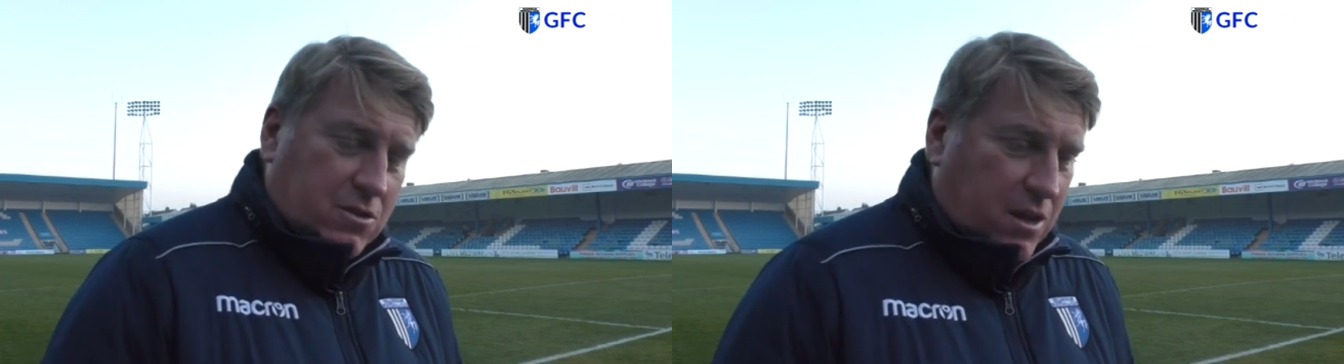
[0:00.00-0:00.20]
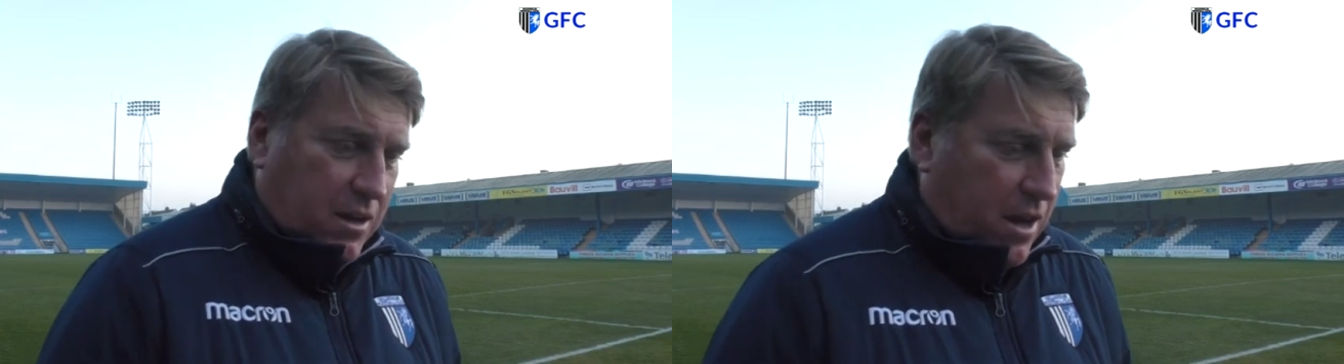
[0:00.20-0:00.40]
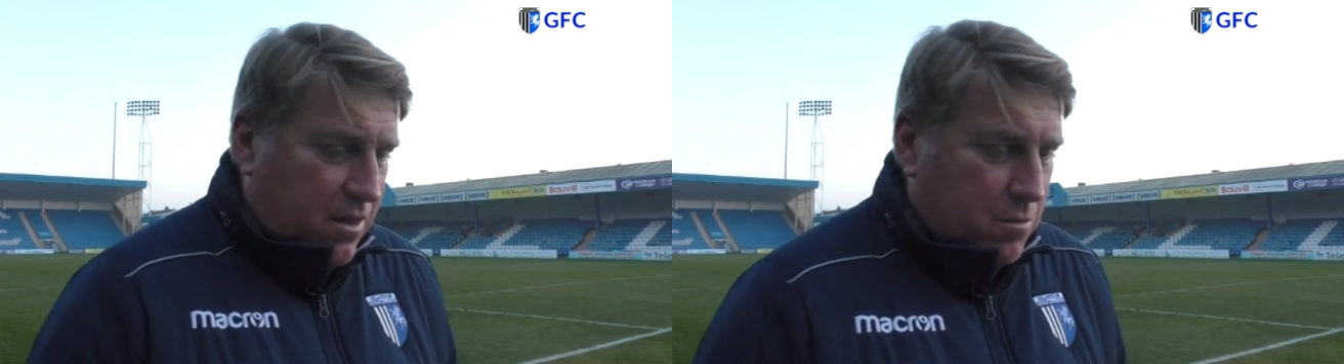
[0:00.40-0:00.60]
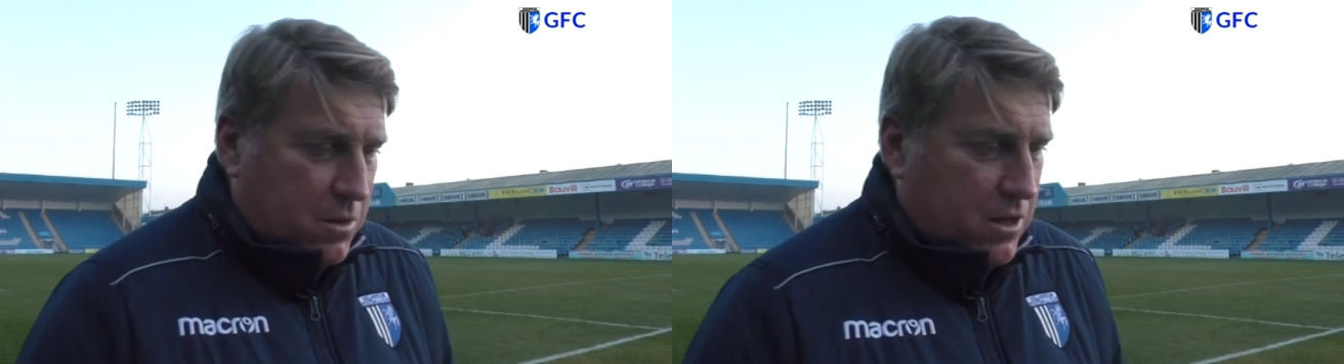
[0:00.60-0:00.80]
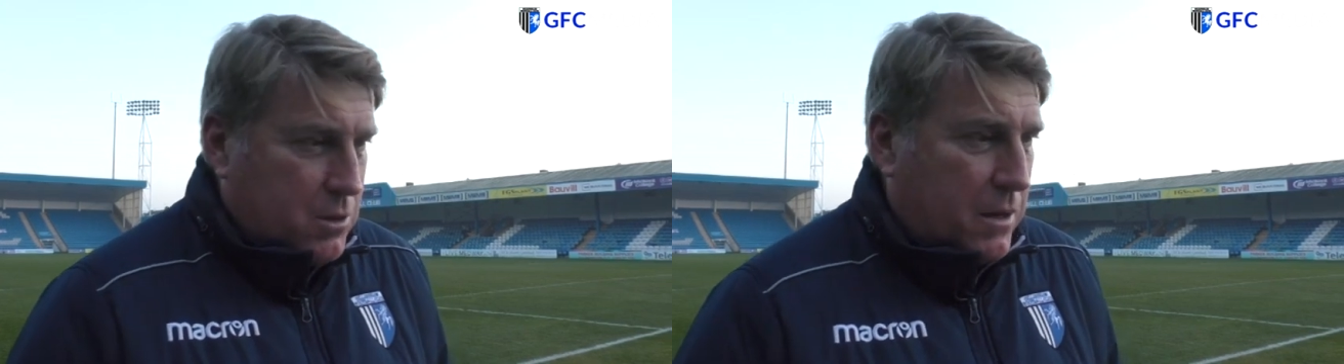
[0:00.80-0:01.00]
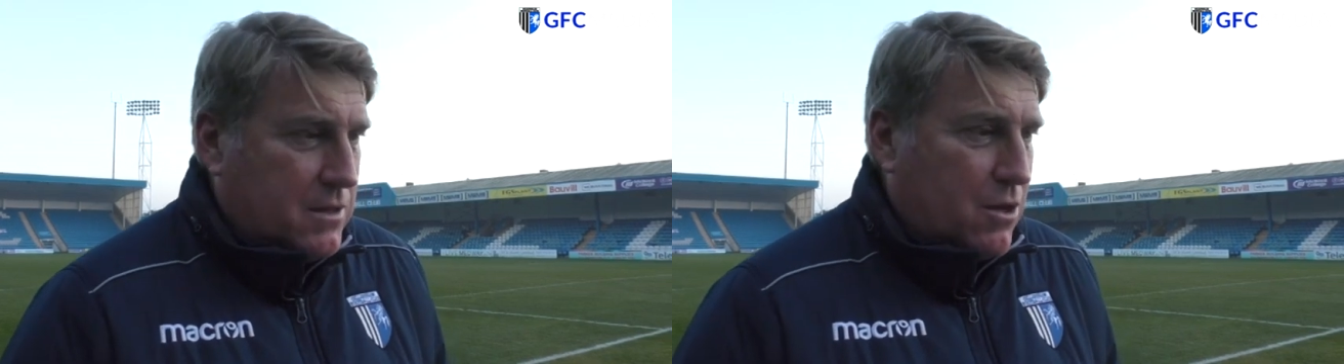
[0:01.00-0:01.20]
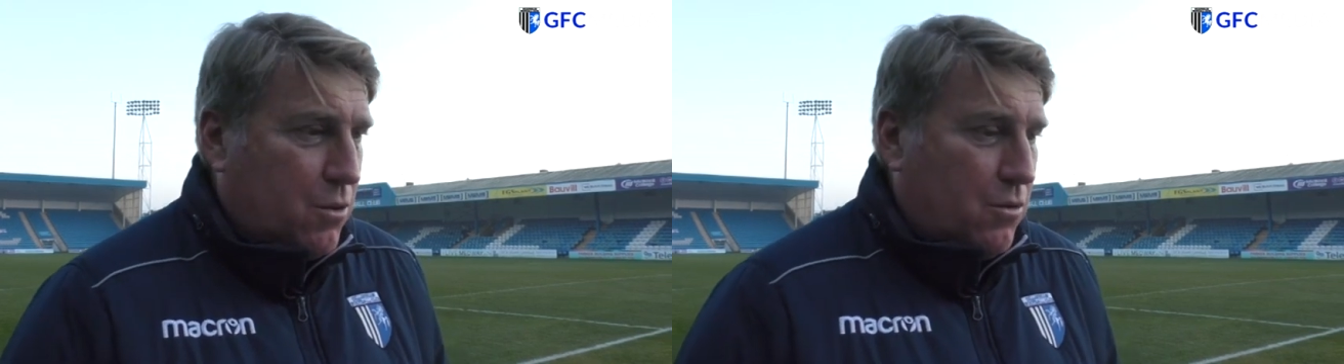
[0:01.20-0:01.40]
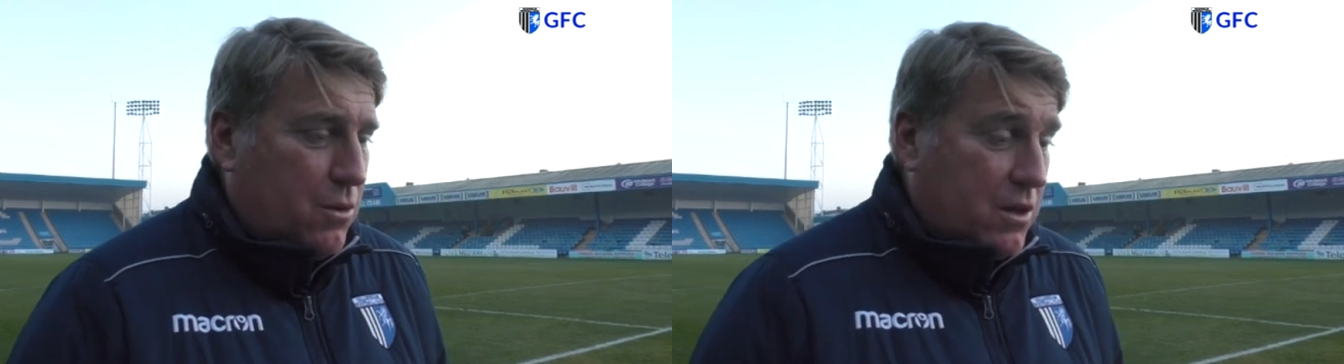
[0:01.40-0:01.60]
sink at them and expect to go
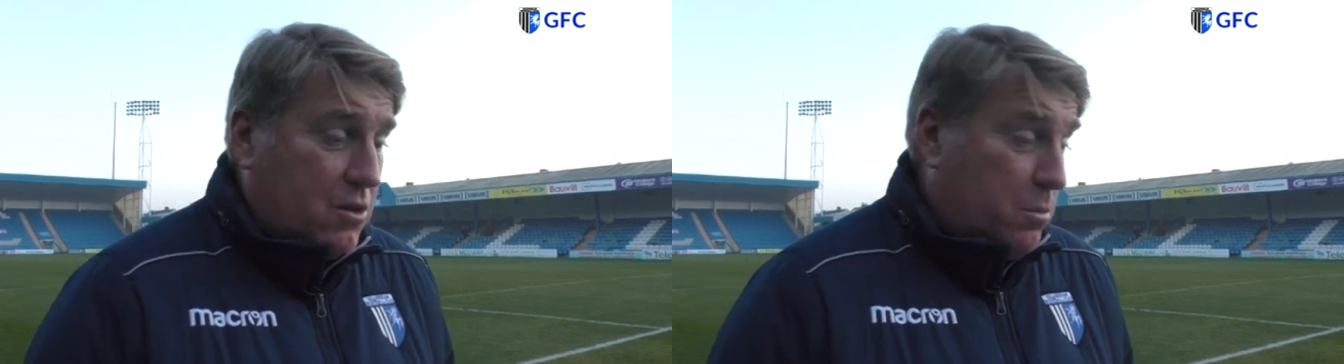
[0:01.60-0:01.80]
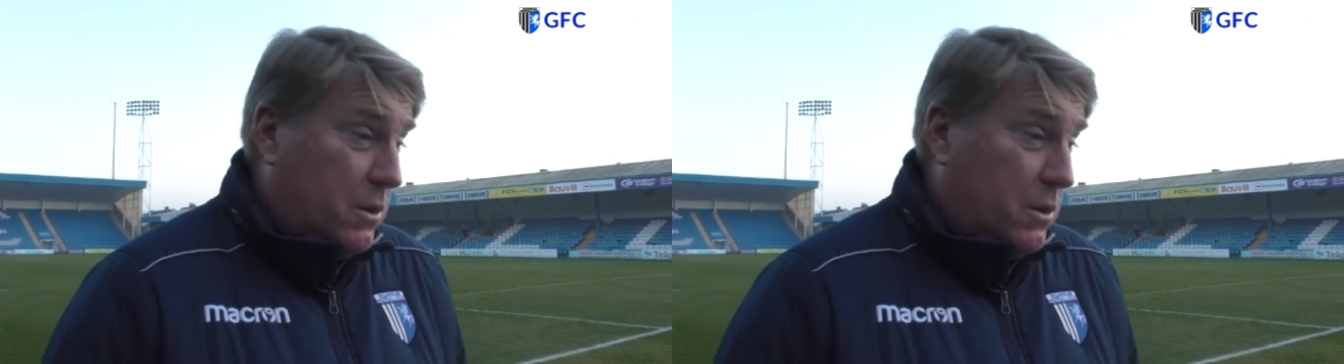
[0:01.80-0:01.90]
through in the cup.